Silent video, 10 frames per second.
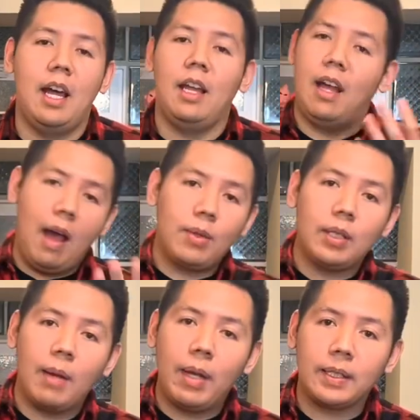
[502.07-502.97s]

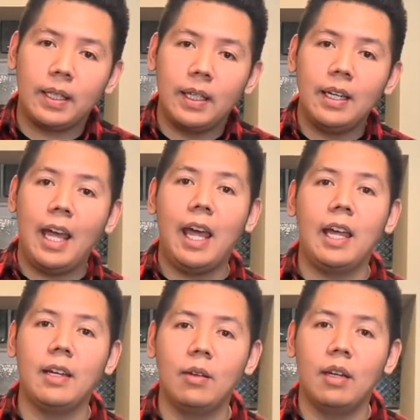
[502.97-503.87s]
obviously I'm Mexican,
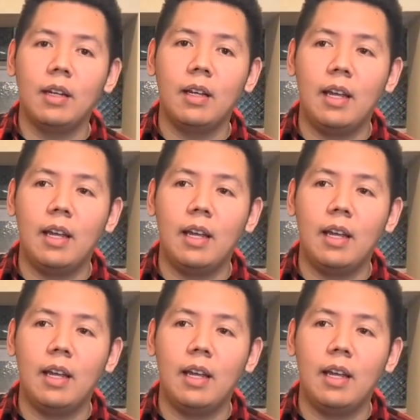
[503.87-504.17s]
and